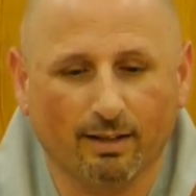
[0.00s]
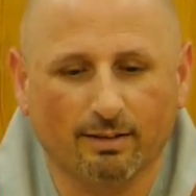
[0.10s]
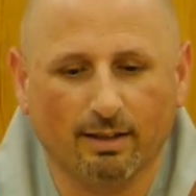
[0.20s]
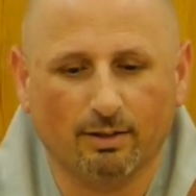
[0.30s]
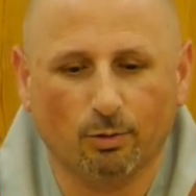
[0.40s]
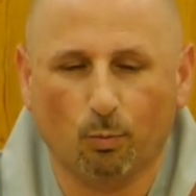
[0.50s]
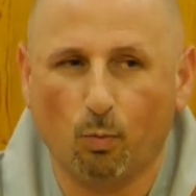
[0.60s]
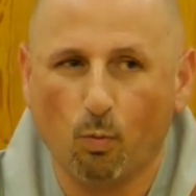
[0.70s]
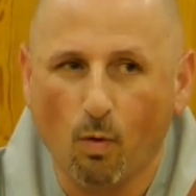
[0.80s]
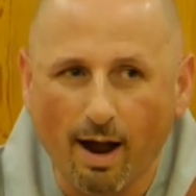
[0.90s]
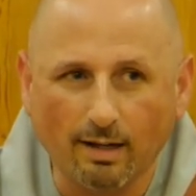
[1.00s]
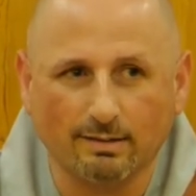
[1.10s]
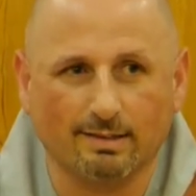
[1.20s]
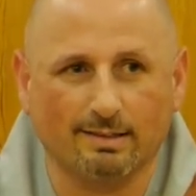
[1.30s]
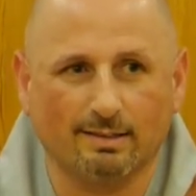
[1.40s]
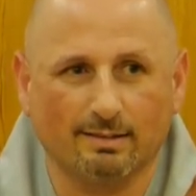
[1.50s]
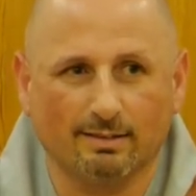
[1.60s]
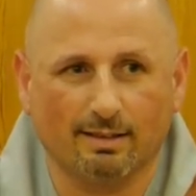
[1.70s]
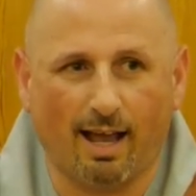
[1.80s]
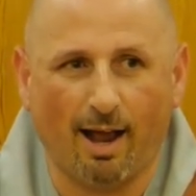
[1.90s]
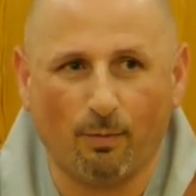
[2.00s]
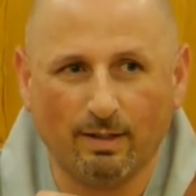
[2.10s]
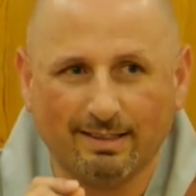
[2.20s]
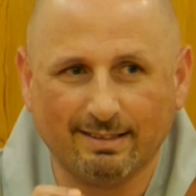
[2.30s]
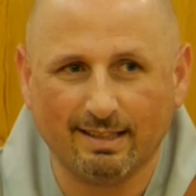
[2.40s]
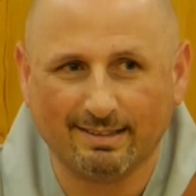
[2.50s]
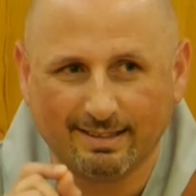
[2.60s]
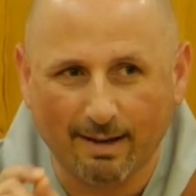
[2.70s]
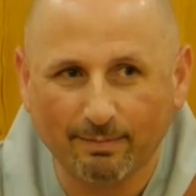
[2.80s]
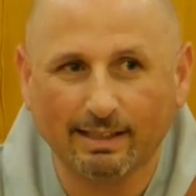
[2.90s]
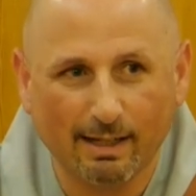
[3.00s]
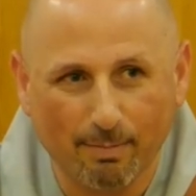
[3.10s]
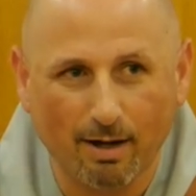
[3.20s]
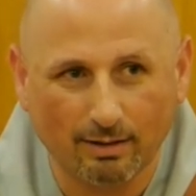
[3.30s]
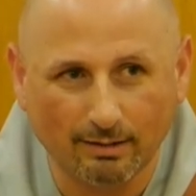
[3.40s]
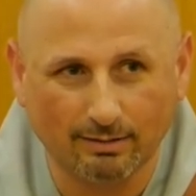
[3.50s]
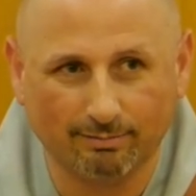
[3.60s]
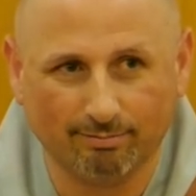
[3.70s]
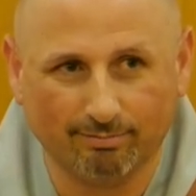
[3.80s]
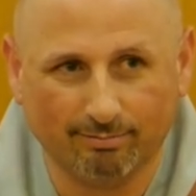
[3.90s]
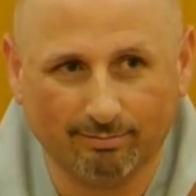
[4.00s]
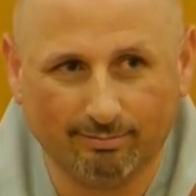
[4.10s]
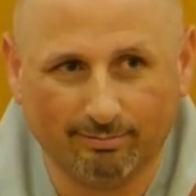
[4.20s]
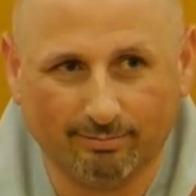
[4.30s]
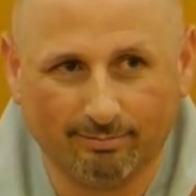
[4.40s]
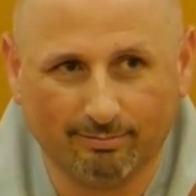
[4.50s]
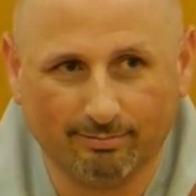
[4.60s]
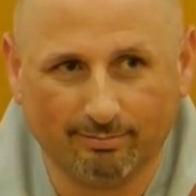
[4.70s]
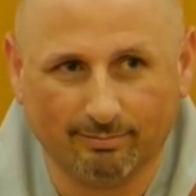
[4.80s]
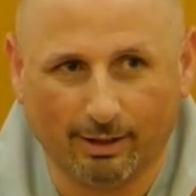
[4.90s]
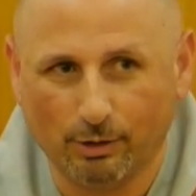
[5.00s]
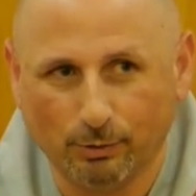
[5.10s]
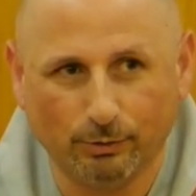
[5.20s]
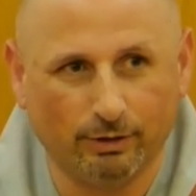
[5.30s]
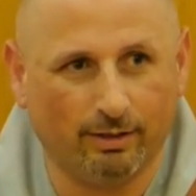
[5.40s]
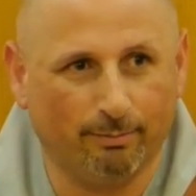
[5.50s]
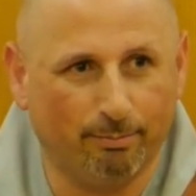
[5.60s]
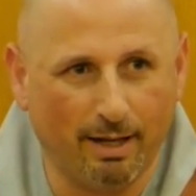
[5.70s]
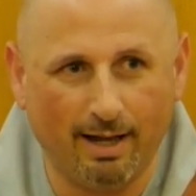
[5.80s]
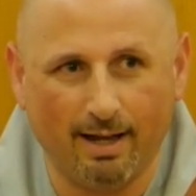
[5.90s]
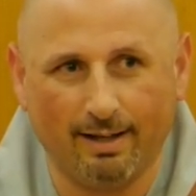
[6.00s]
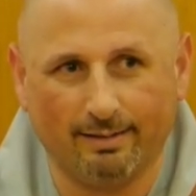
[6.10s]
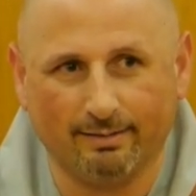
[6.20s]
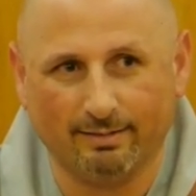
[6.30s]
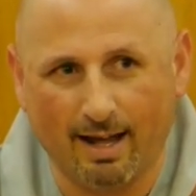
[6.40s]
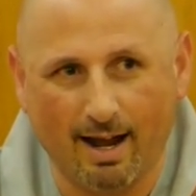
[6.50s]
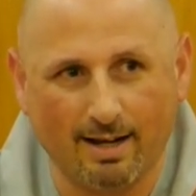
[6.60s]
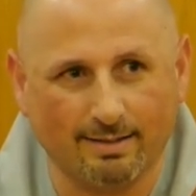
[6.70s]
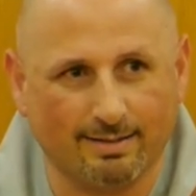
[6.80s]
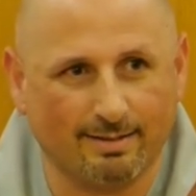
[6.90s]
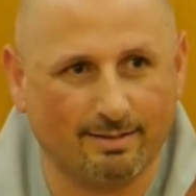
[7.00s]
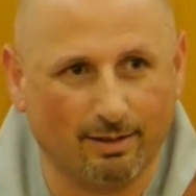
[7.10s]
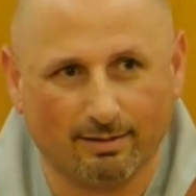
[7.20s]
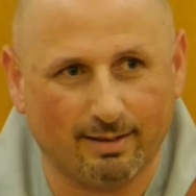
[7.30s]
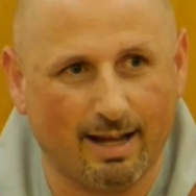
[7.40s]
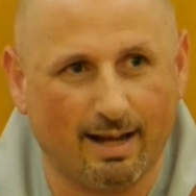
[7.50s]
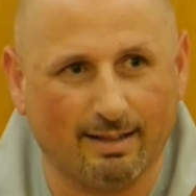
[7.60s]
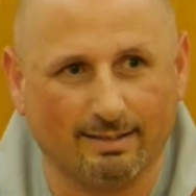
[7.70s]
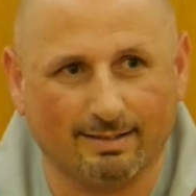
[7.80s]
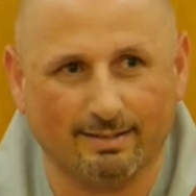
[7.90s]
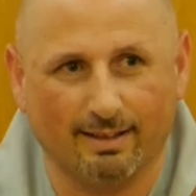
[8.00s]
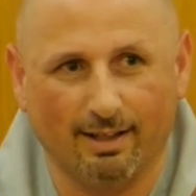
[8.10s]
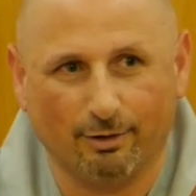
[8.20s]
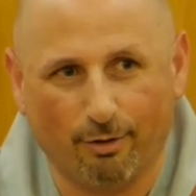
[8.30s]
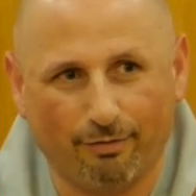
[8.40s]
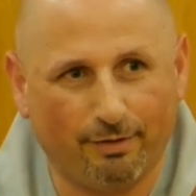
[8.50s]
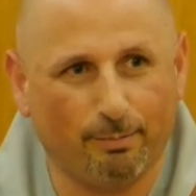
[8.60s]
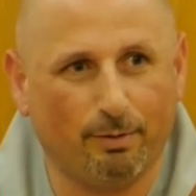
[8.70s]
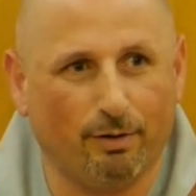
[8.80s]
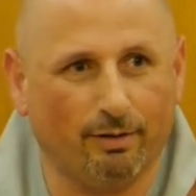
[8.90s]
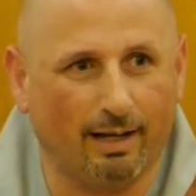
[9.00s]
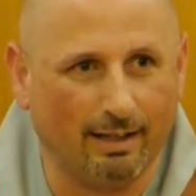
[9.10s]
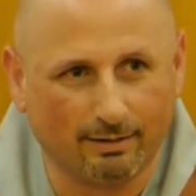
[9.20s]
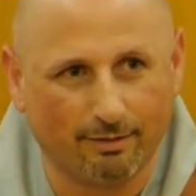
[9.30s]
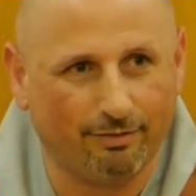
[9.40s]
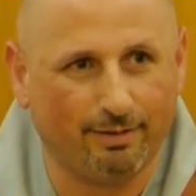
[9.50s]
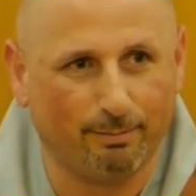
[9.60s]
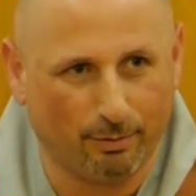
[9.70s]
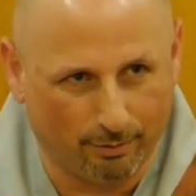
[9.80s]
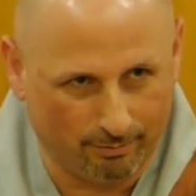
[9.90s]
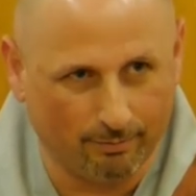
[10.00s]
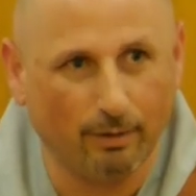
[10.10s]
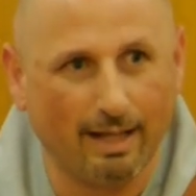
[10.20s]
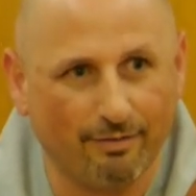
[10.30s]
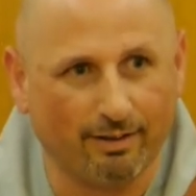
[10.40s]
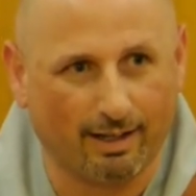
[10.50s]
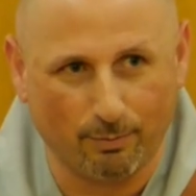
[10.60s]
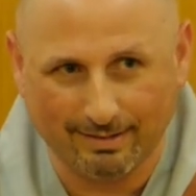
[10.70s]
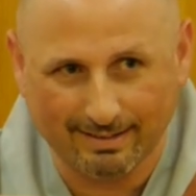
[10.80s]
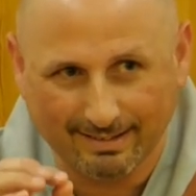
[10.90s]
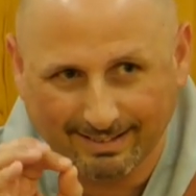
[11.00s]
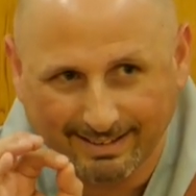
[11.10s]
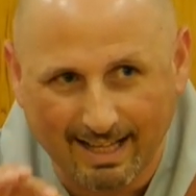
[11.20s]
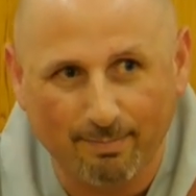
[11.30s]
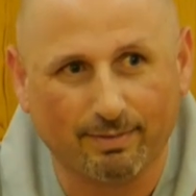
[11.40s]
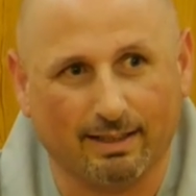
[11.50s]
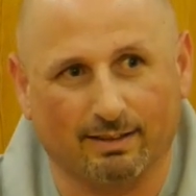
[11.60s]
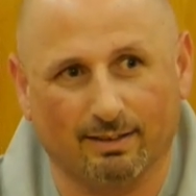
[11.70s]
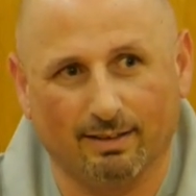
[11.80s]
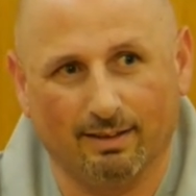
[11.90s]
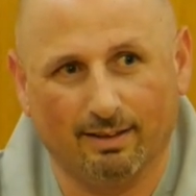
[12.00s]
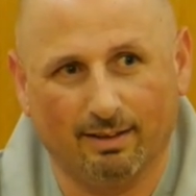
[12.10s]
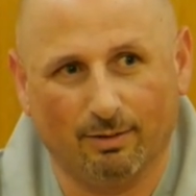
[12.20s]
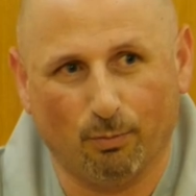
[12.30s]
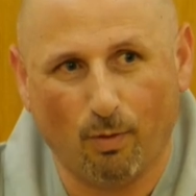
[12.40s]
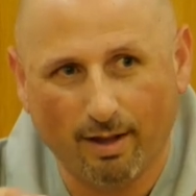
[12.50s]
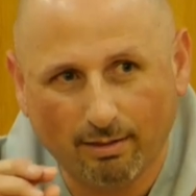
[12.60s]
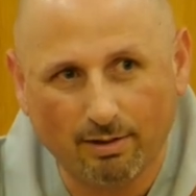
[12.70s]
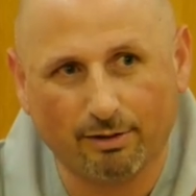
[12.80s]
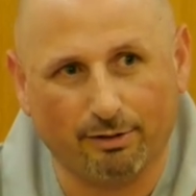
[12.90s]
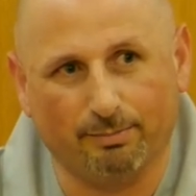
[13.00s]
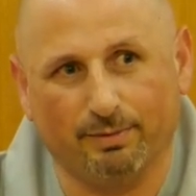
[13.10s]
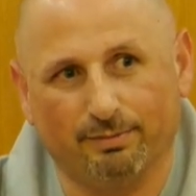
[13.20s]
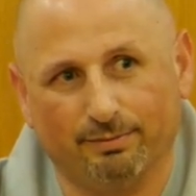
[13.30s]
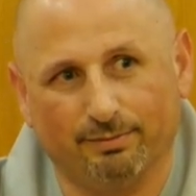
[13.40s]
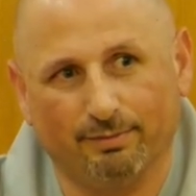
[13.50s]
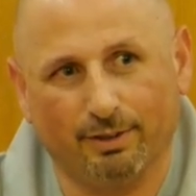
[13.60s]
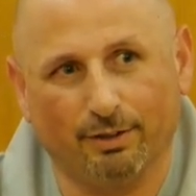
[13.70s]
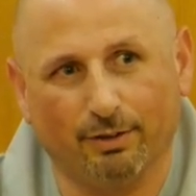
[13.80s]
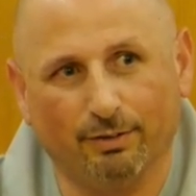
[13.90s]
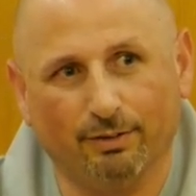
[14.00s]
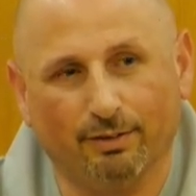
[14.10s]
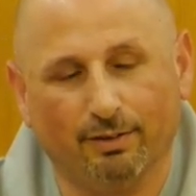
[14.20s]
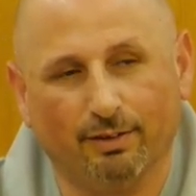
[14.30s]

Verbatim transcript: that once I will say something about it, good, bad, nice, not nice, comfortable, uncomfortable, whatever, I will say something, one term, you know,